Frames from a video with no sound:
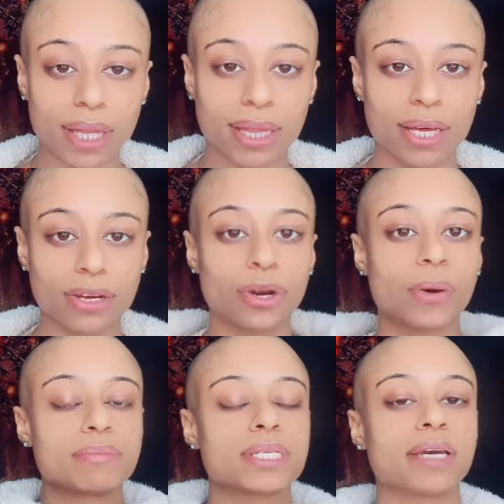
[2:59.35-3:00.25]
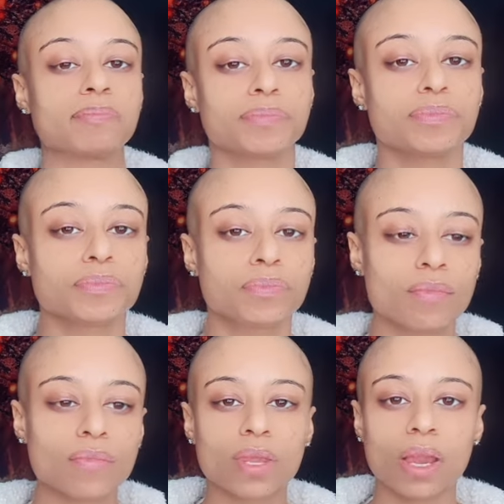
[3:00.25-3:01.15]
with. You know what I'm saying?
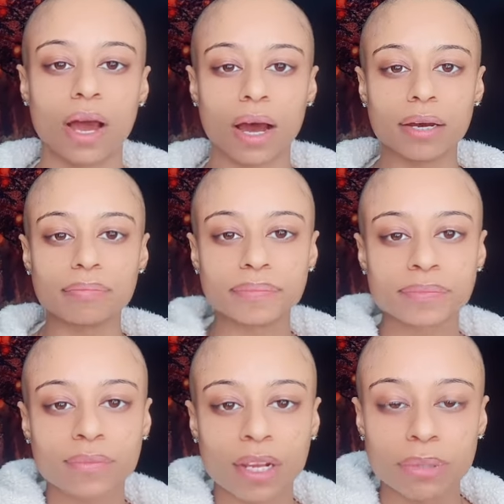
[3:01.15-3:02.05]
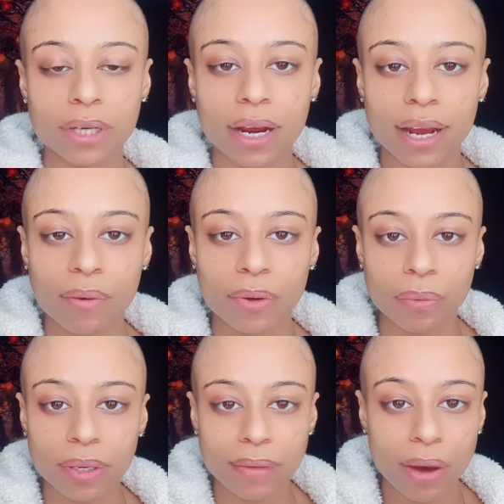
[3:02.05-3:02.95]
Um, I'm sorry. I
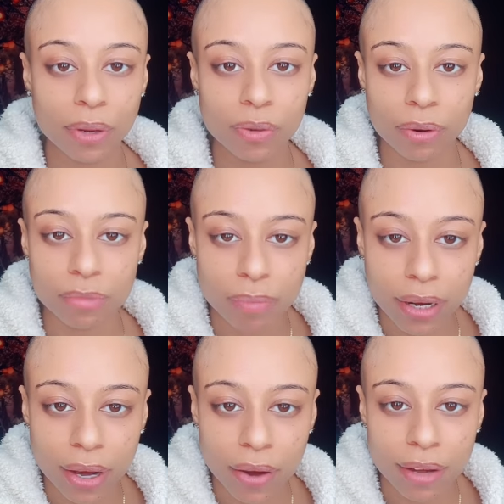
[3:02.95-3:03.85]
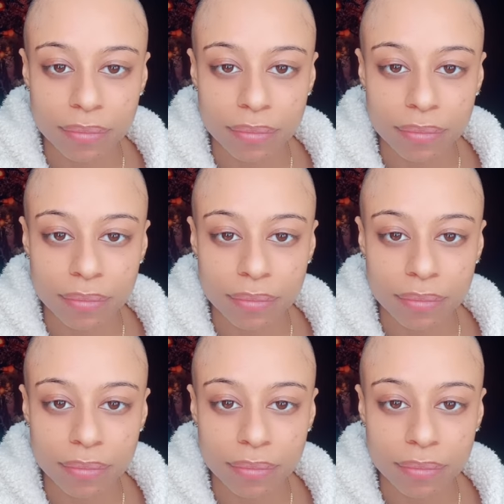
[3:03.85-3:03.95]
want to. really, I really want to respond to y'all